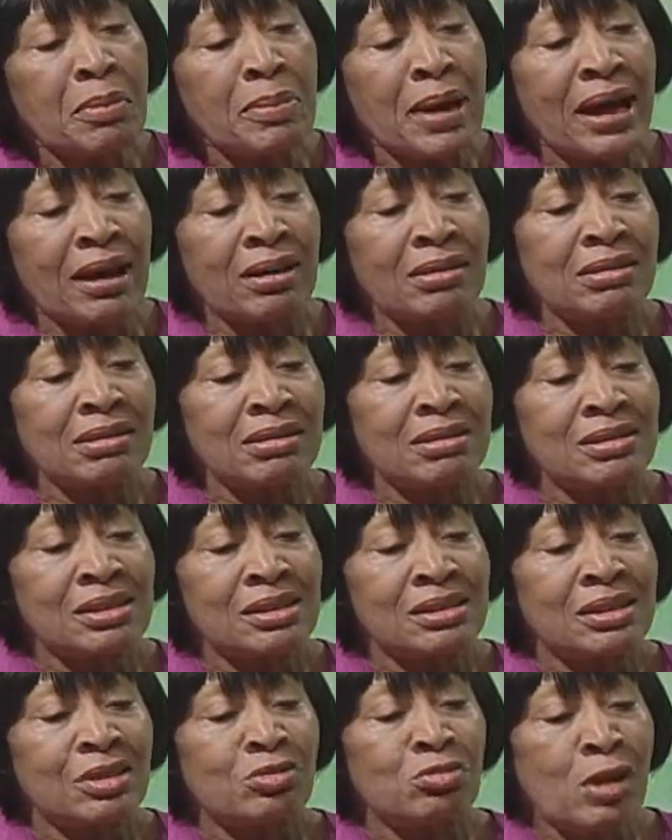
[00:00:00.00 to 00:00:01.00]
about
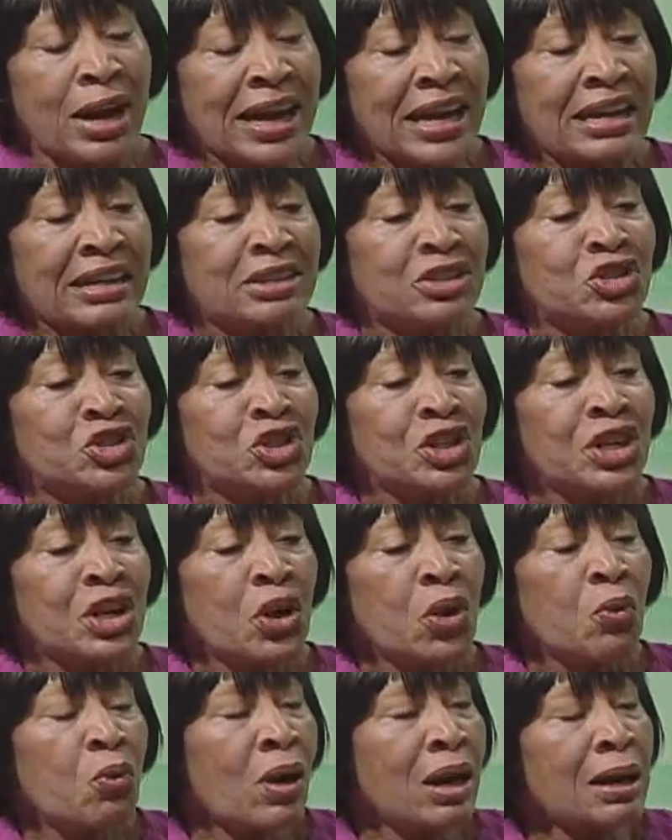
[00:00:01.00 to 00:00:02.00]
the range
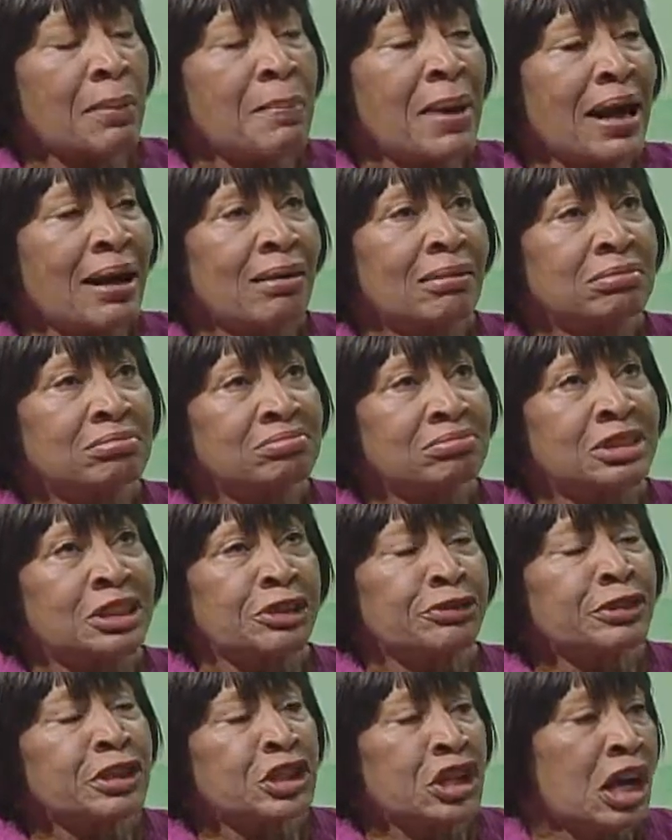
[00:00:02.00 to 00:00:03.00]
what about
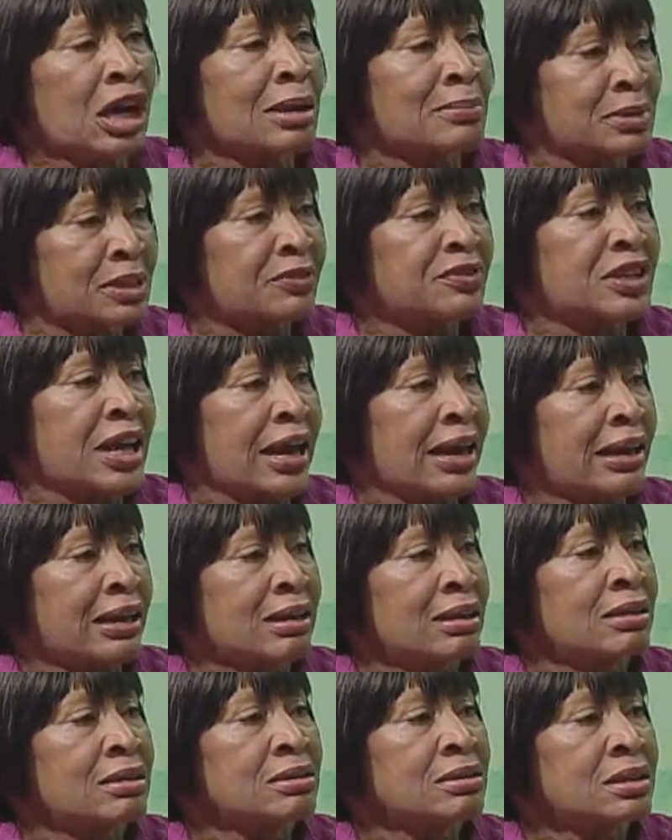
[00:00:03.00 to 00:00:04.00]
different times of day?
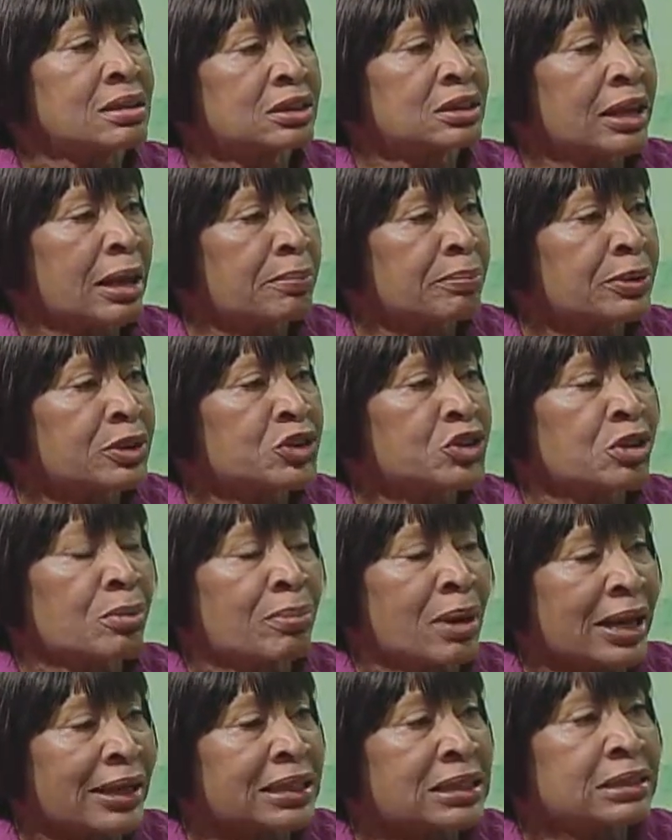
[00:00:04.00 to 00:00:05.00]
Is the temper the
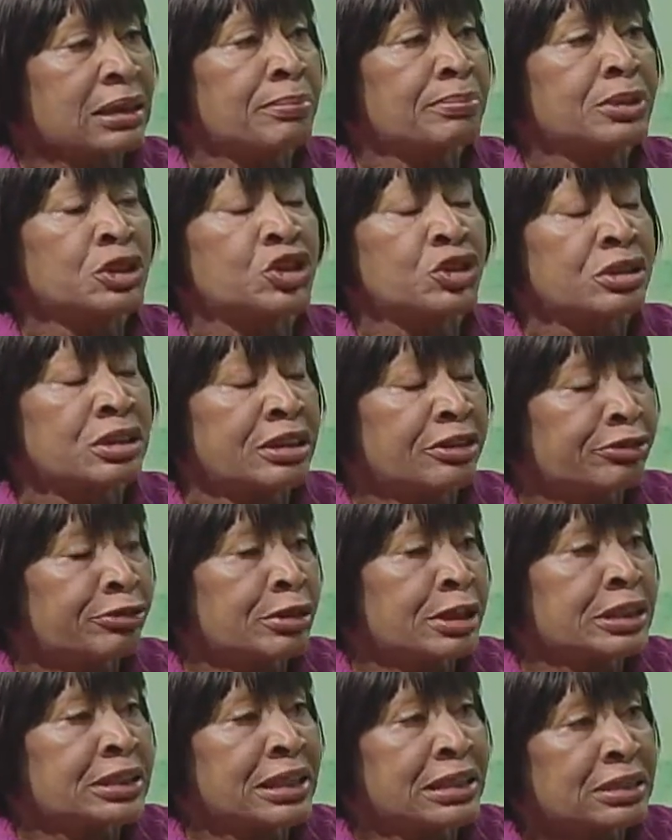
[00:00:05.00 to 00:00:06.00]
body temperature
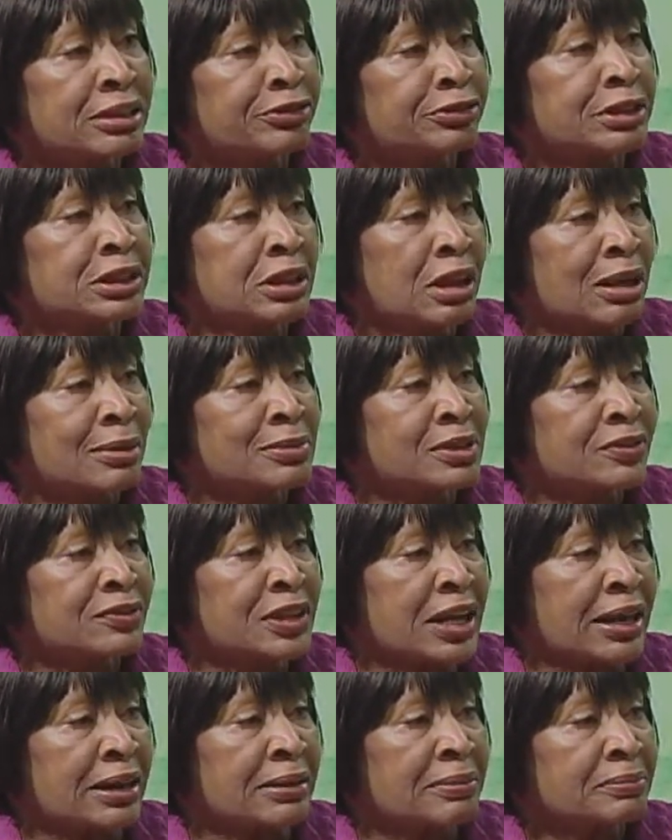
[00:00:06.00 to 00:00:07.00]
different at different times of day?